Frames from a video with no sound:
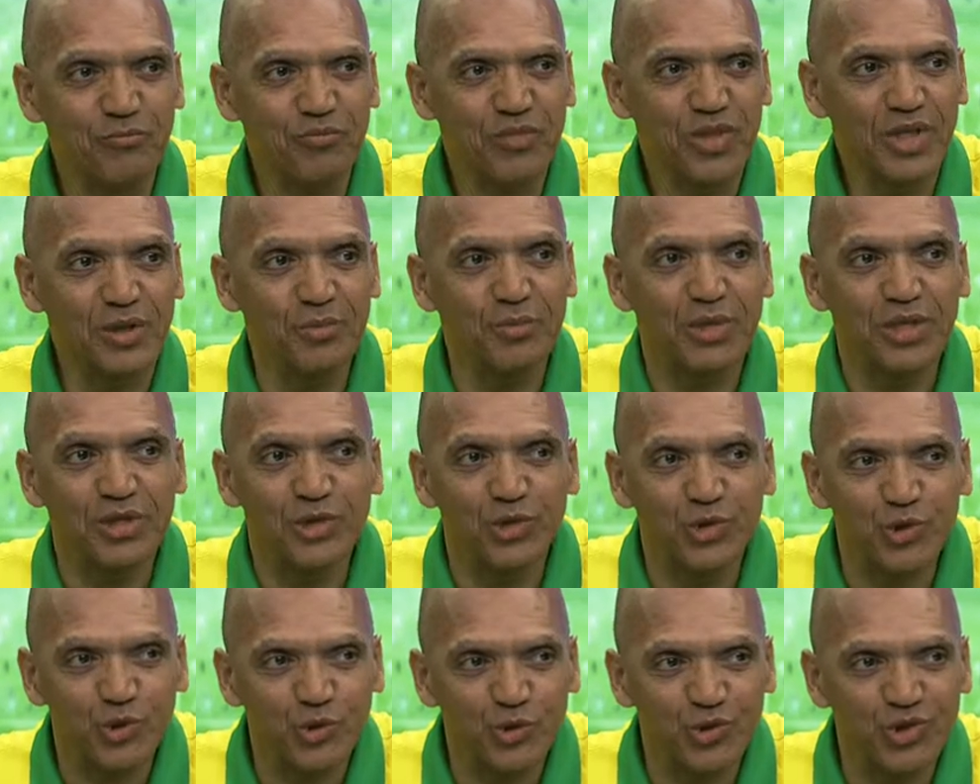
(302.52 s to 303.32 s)
It made
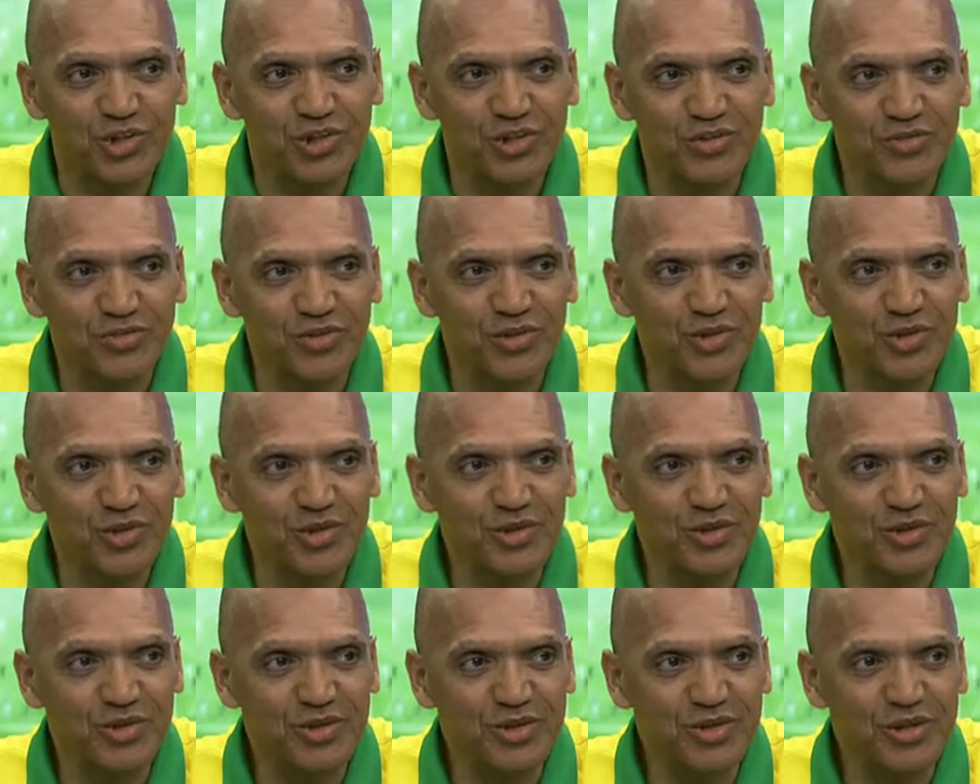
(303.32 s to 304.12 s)
a huge difference
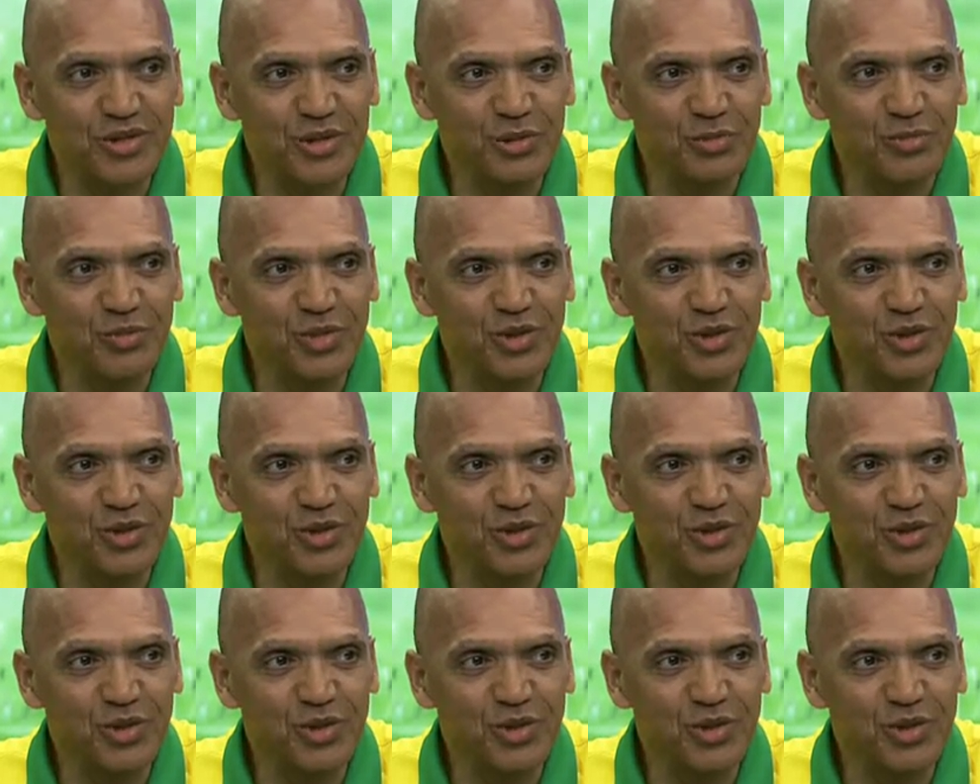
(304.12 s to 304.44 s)
to the team